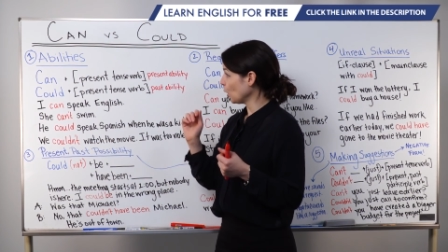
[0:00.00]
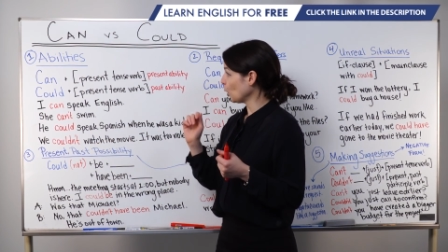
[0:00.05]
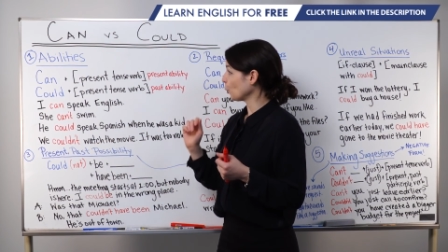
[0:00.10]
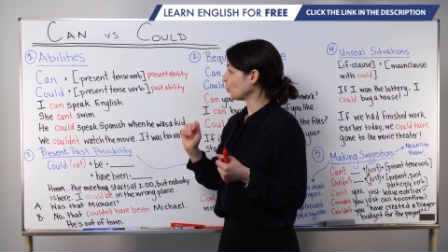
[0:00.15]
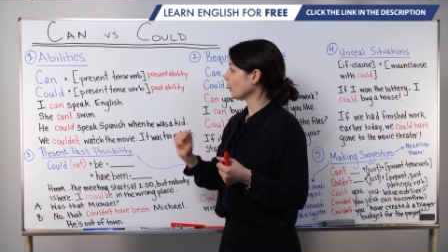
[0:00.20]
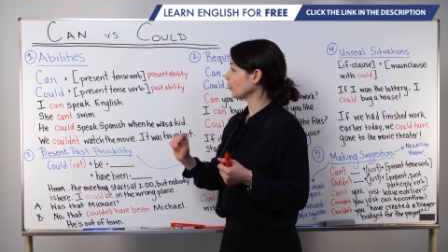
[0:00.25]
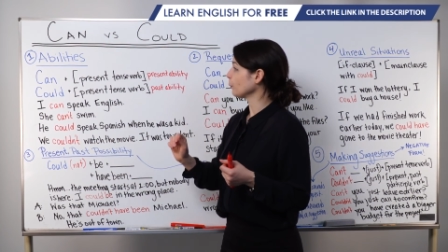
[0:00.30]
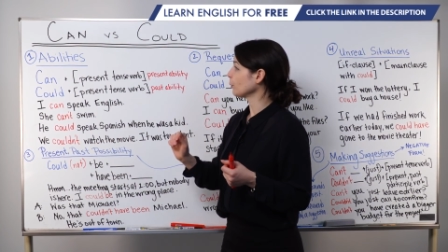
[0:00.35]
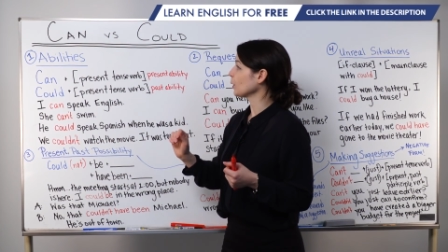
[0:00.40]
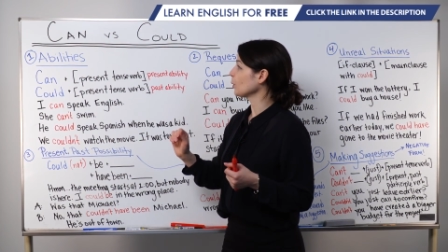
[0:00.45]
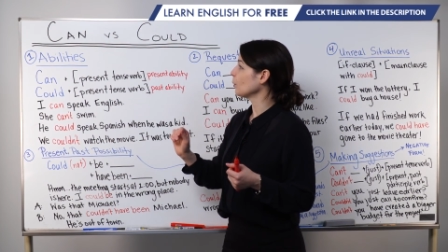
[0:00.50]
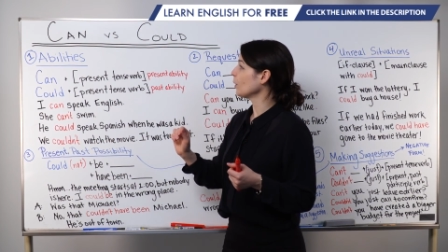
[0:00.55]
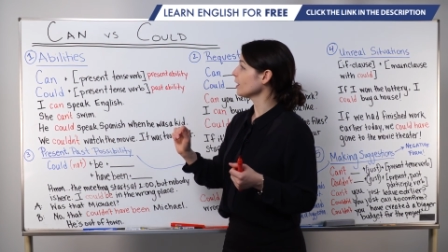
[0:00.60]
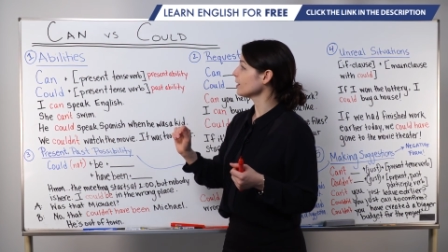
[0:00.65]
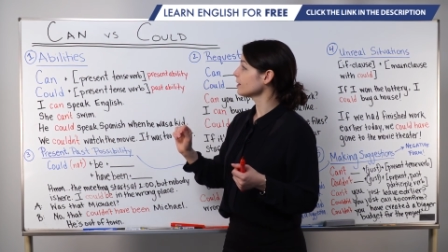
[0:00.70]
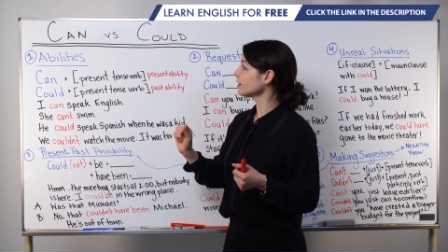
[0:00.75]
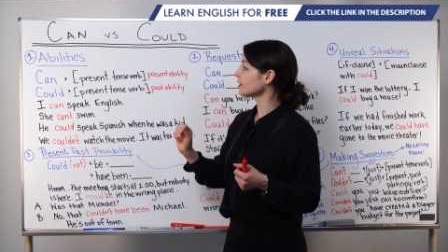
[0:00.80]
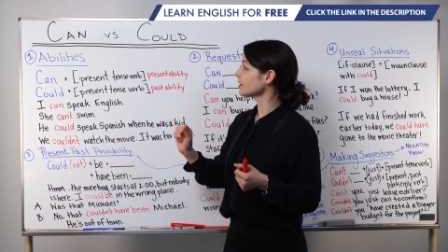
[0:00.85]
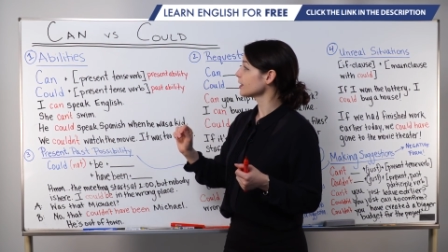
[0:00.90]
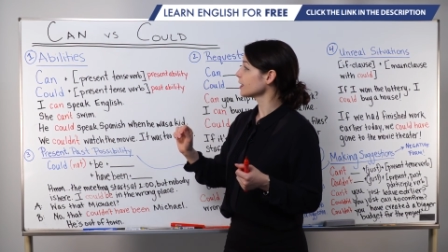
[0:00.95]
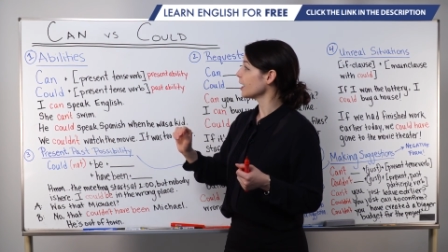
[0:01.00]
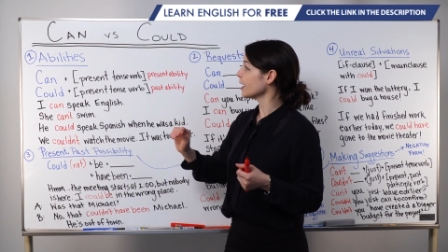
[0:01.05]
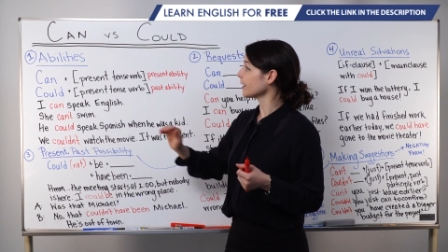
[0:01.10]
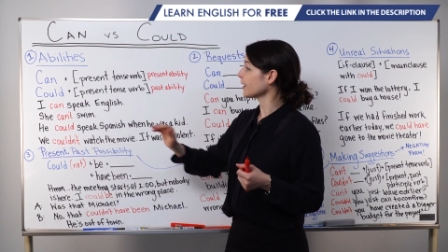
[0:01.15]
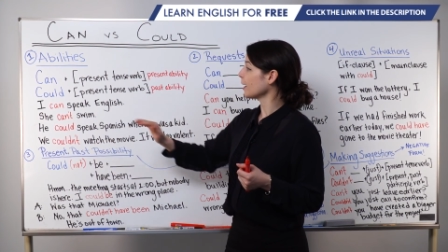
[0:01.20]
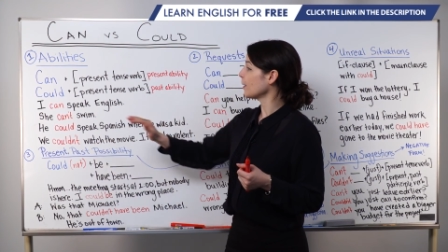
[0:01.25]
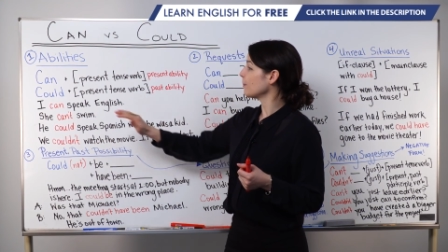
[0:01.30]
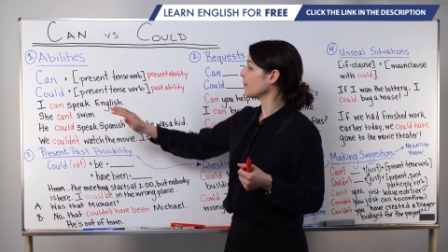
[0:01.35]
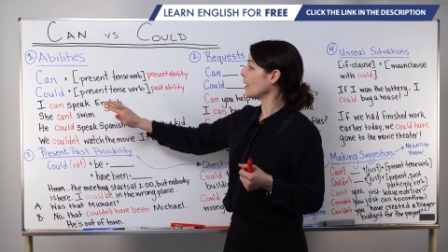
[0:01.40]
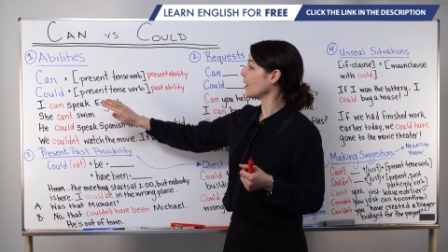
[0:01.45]
when we want to talk
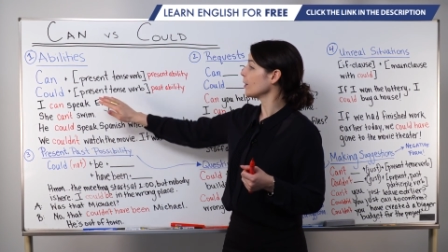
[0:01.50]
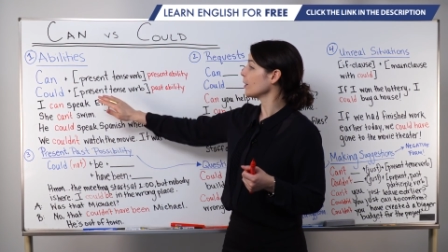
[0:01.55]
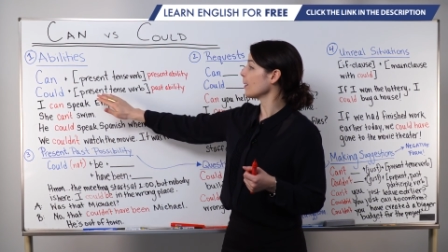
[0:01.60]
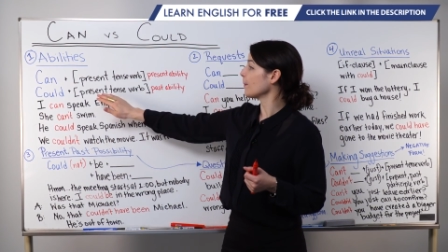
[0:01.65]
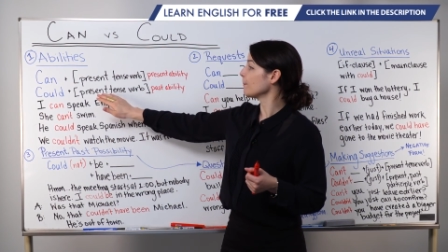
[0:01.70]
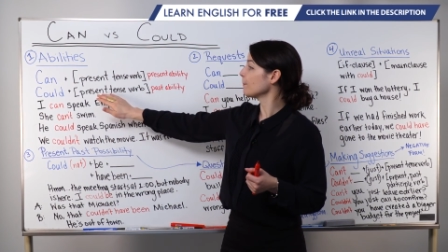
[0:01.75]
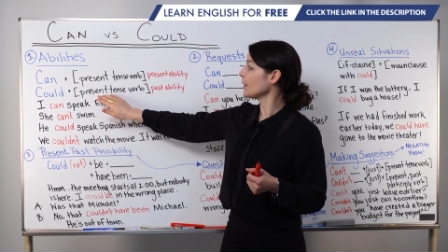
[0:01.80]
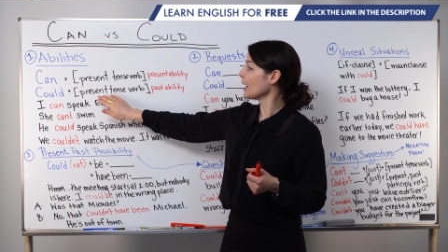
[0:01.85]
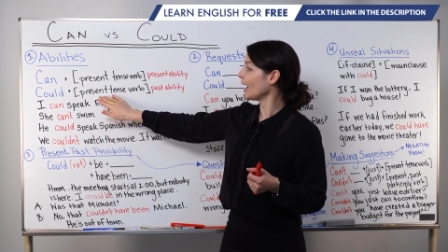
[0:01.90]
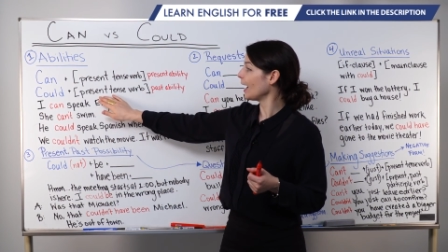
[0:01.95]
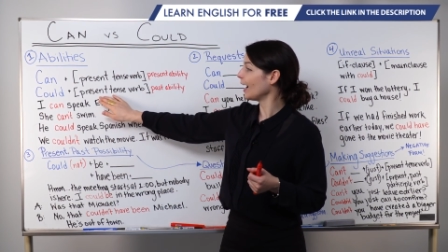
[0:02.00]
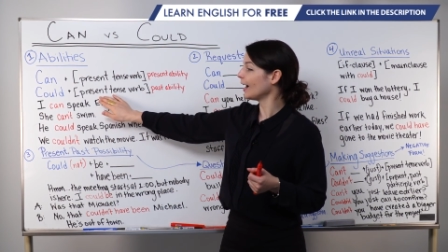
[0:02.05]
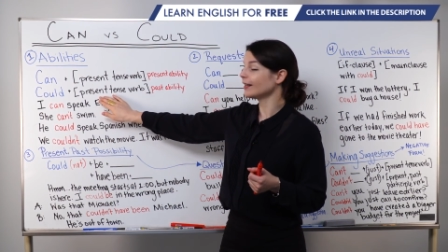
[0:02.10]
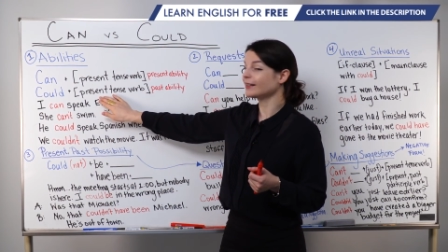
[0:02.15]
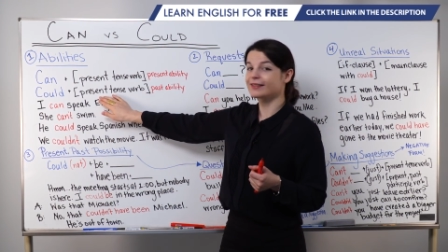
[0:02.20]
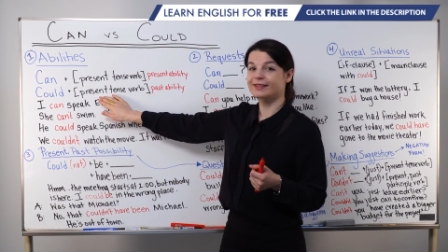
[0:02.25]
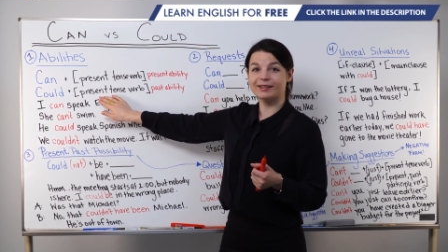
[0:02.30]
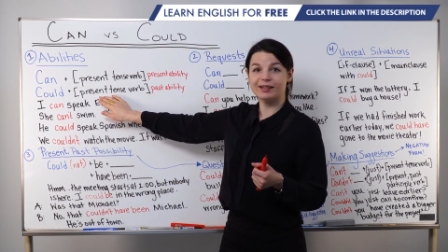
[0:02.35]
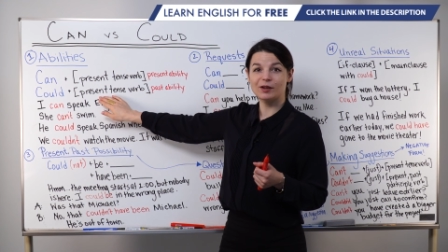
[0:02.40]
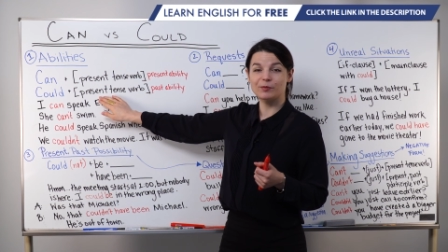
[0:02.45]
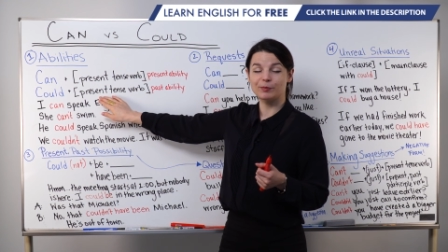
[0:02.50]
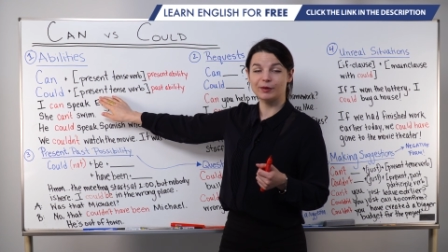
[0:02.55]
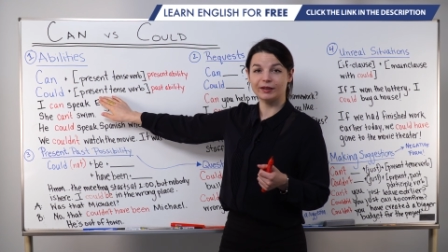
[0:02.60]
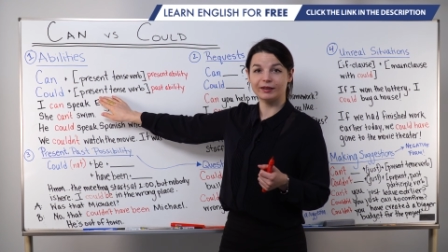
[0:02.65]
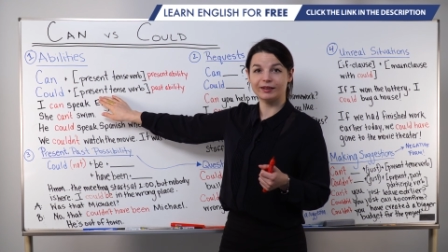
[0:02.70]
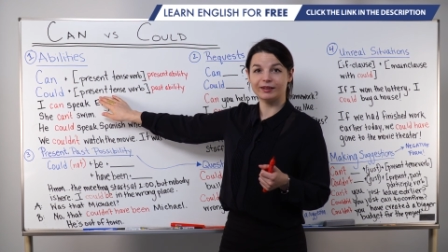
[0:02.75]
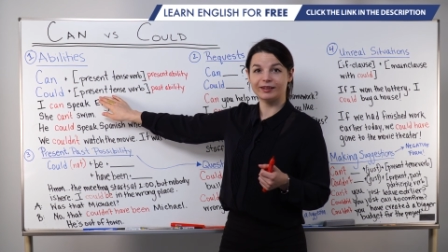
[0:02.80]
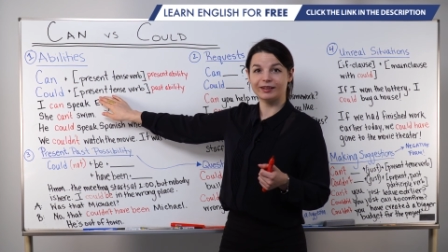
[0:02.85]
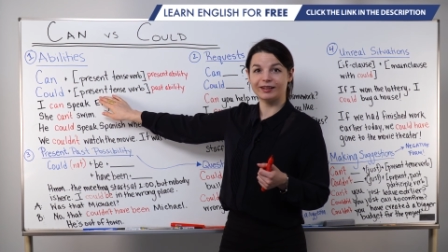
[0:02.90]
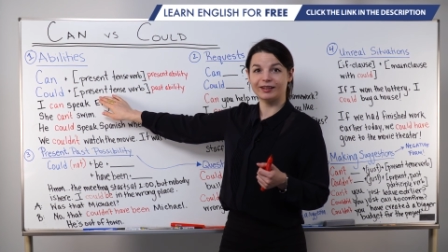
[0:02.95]
about a past
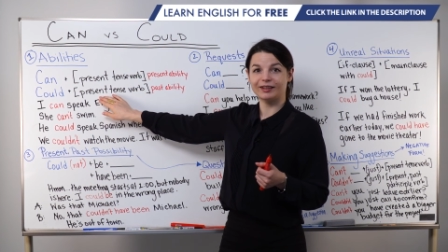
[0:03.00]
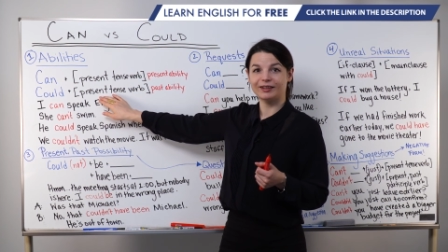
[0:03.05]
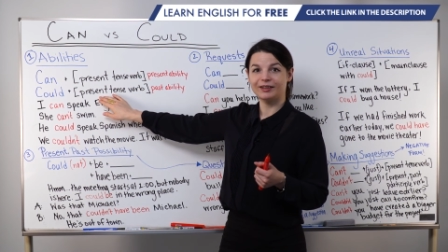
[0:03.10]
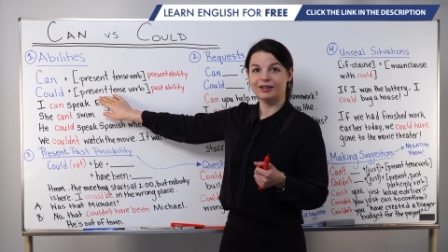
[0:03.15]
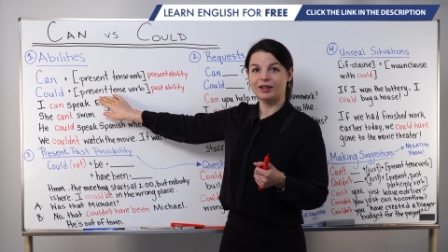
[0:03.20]
ability.